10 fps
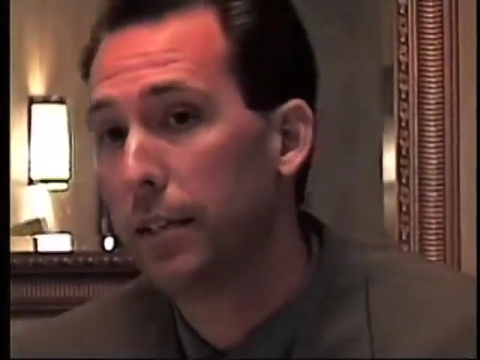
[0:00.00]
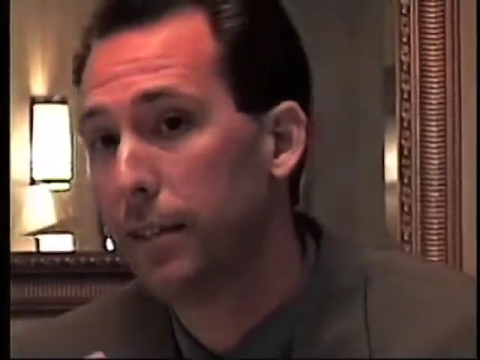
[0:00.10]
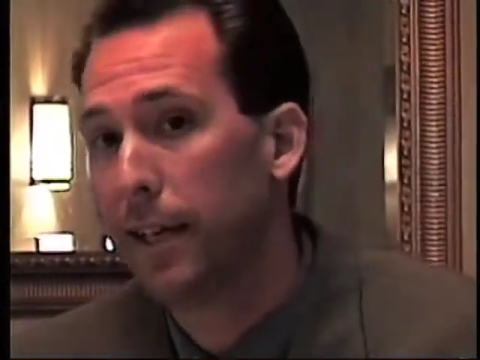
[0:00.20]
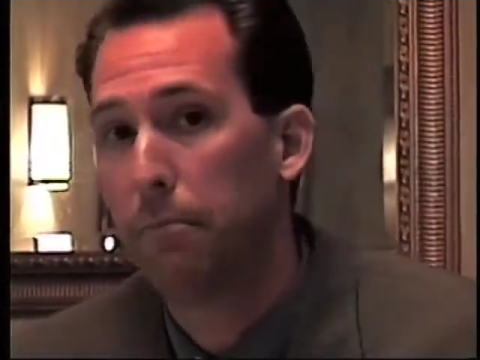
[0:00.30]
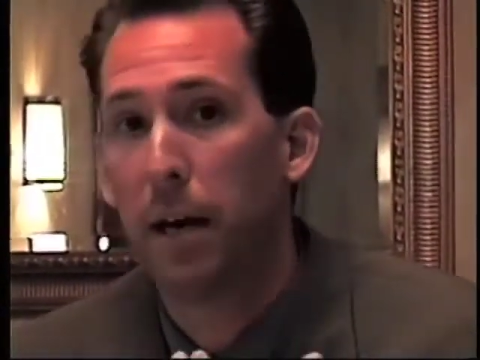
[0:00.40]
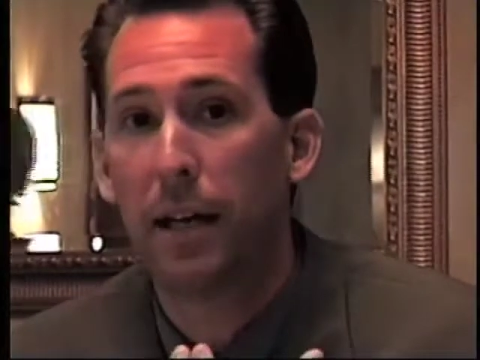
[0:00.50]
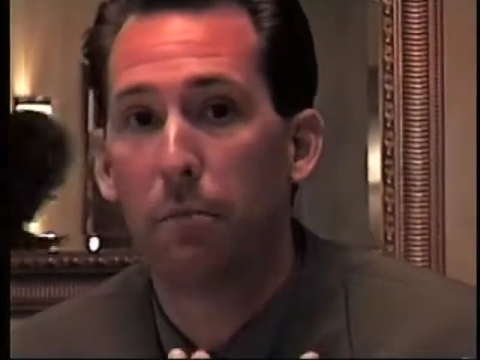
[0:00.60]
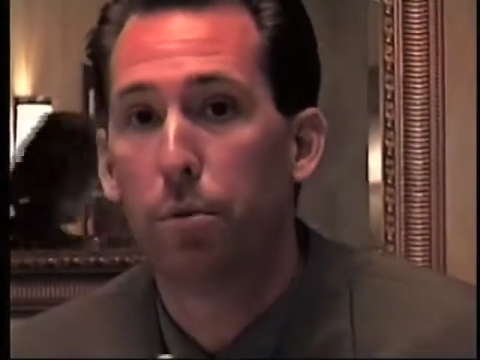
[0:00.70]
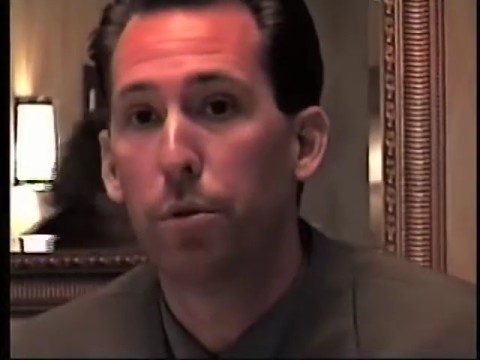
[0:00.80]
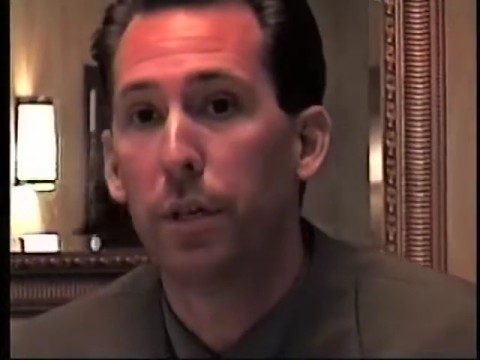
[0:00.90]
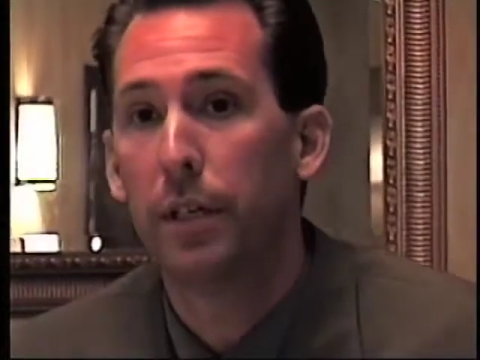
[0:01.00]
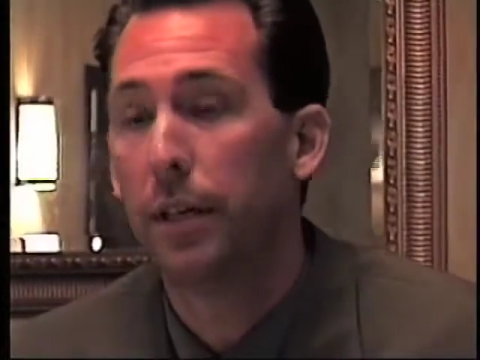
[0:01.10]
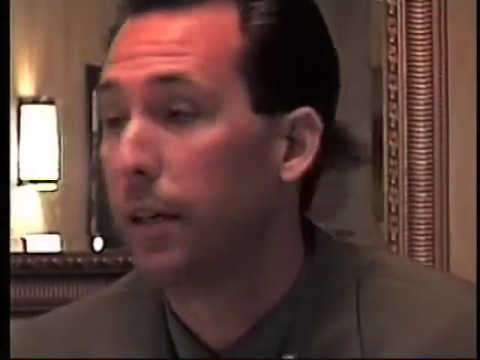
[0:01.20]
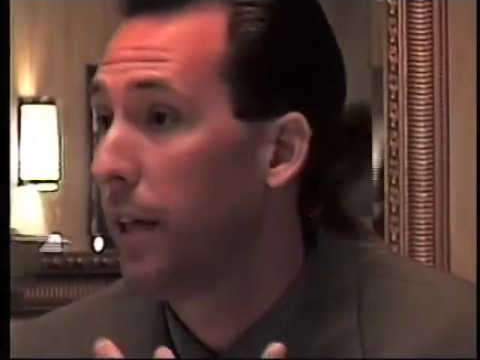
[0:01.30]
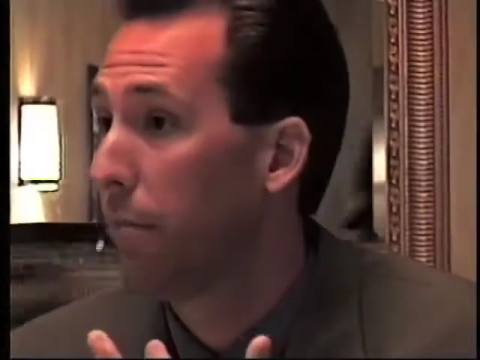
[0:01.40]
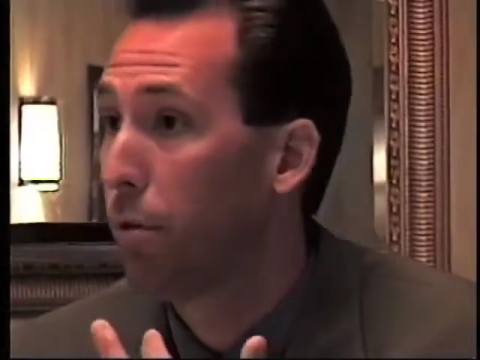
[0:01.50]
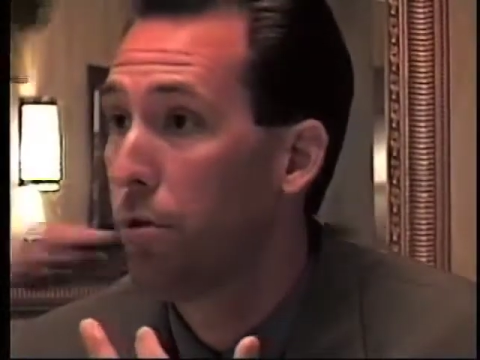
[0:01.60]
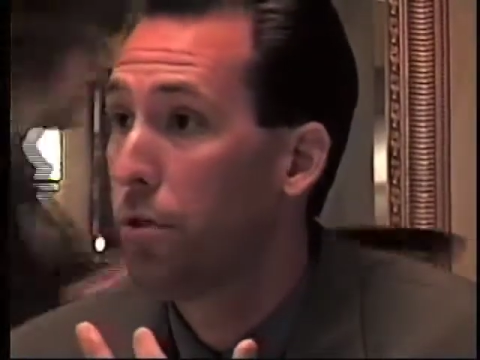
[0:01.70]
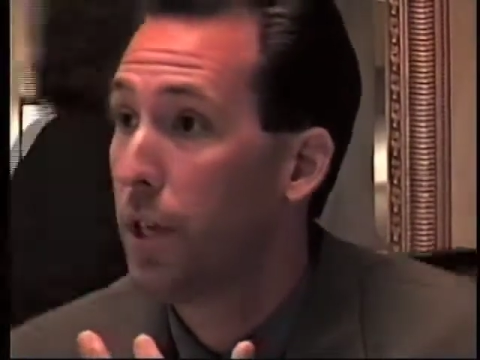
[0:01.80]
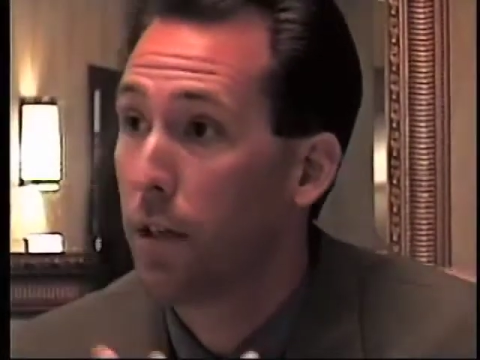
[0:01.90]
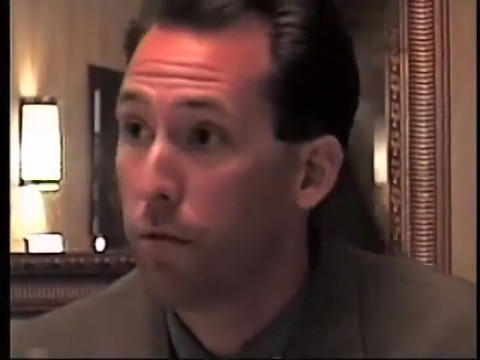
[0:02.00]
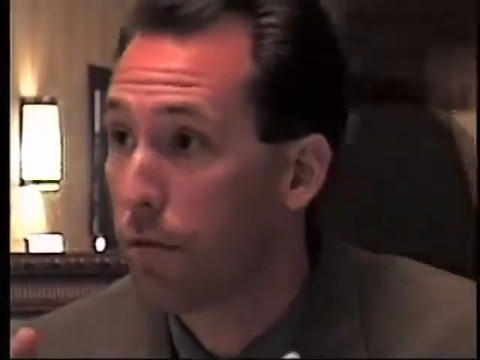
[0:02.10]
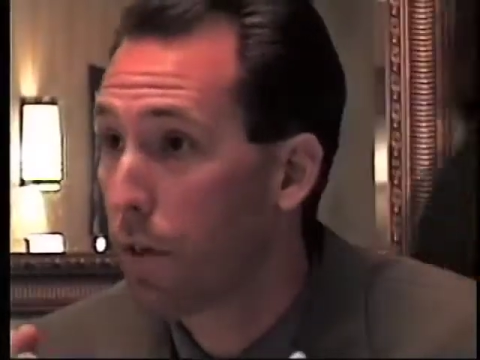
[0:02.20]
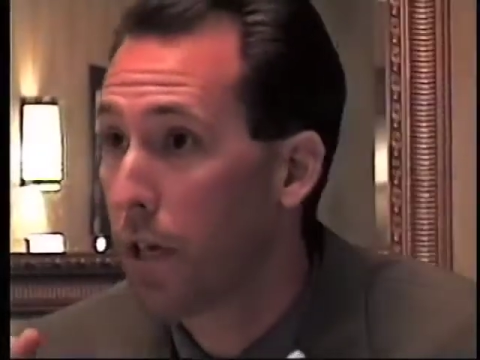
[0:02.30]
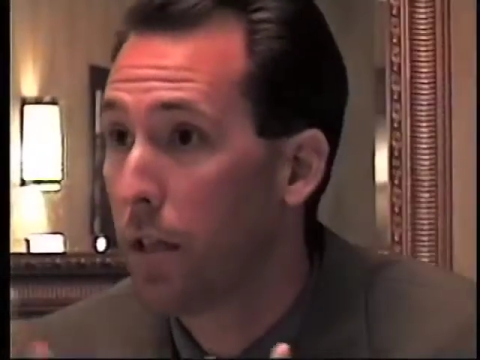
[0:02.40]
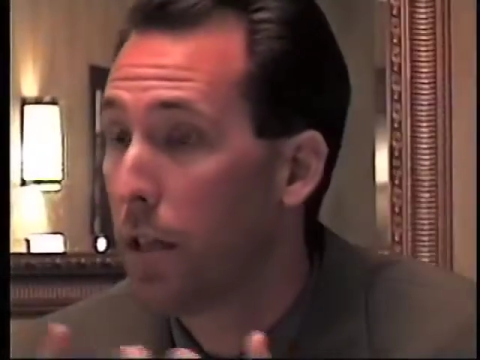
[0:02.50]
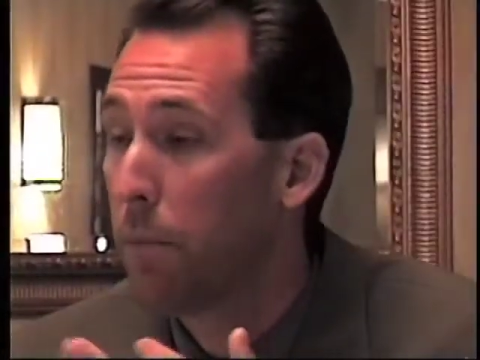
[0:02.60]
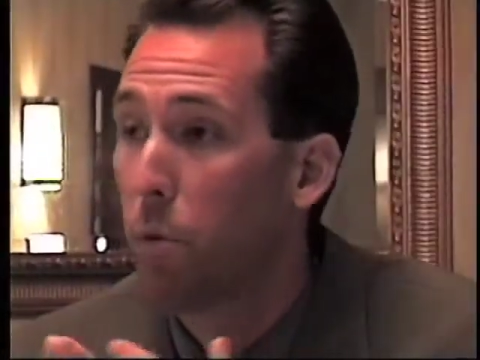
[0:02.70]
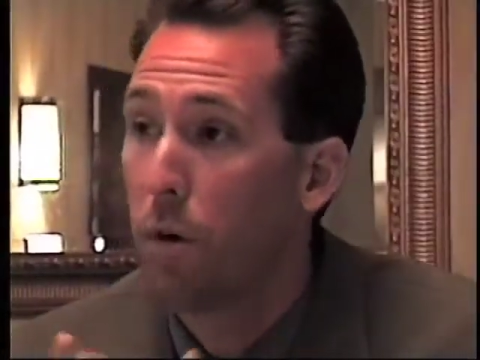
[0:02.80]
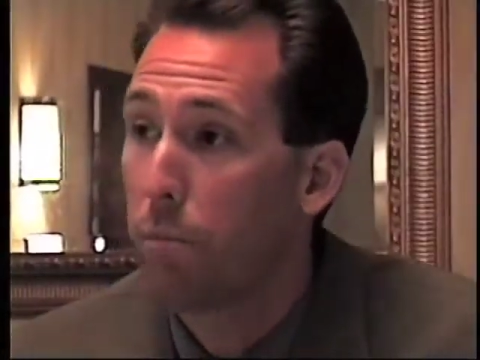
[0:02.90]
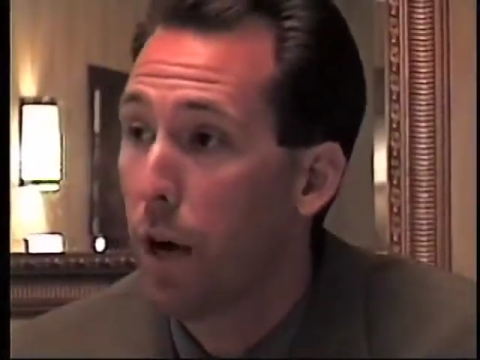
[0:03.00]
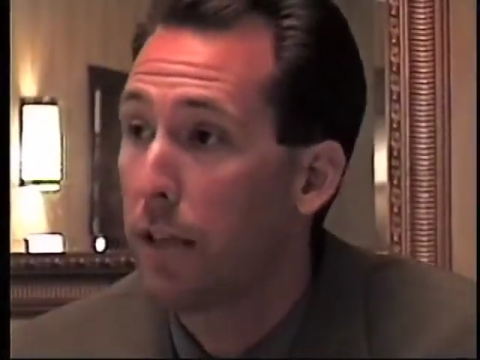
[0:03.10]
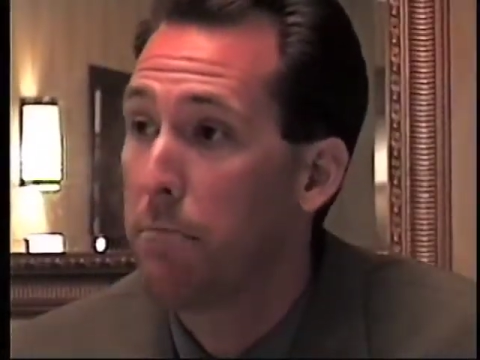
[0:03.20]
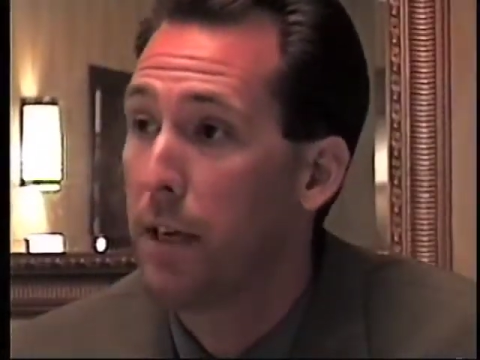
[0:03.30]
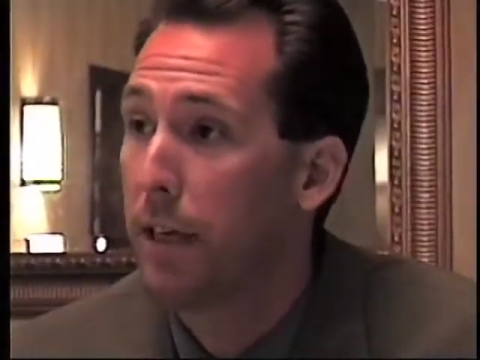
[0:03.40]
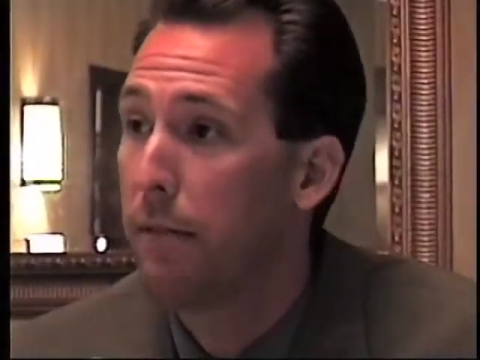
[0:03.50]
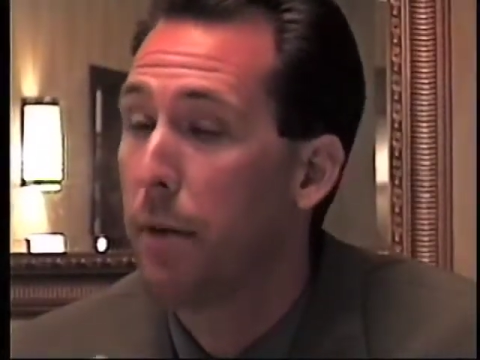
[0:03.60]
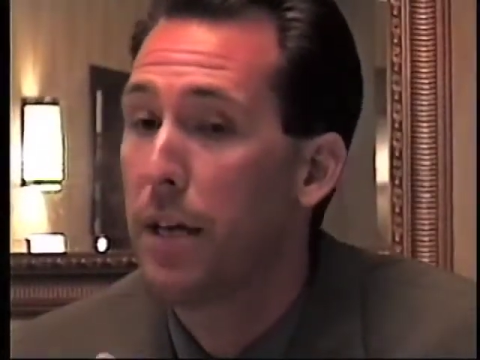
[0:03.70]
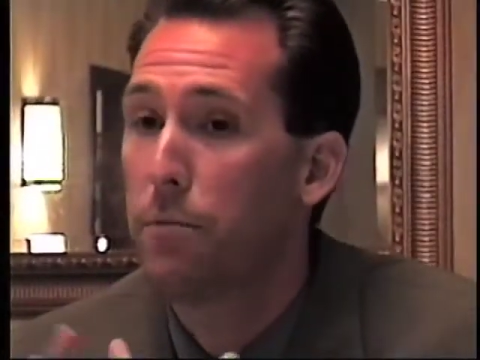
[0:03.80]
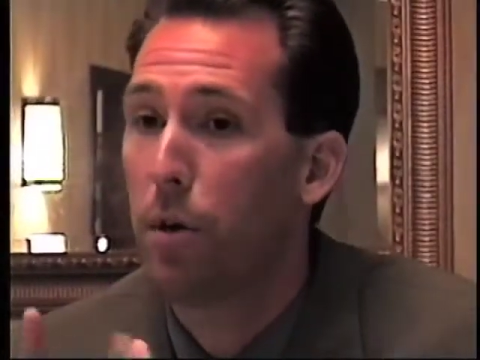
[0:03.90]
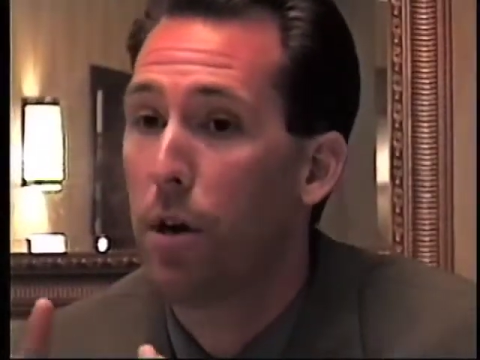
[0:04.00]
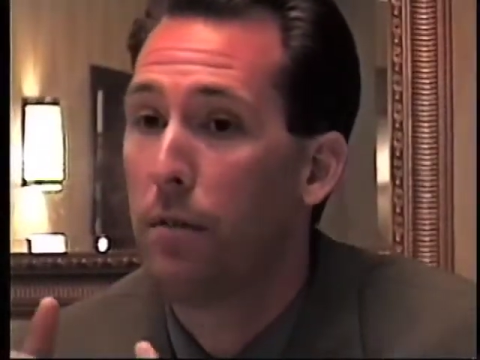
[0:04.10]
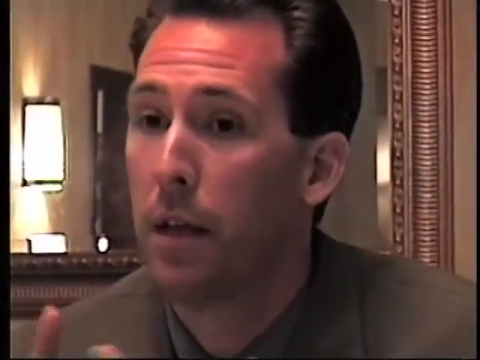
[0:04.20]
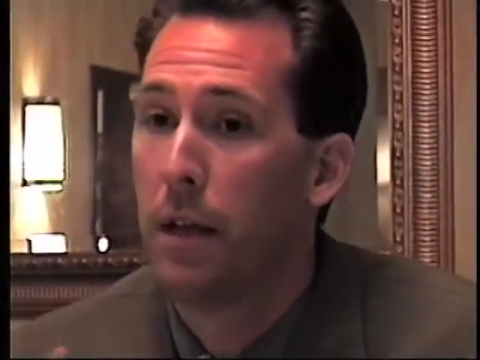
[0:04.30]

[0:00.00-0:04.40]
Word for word: You got Micah Bowie, you got Bruce Chen, who's rated the #1 prospect in baseball,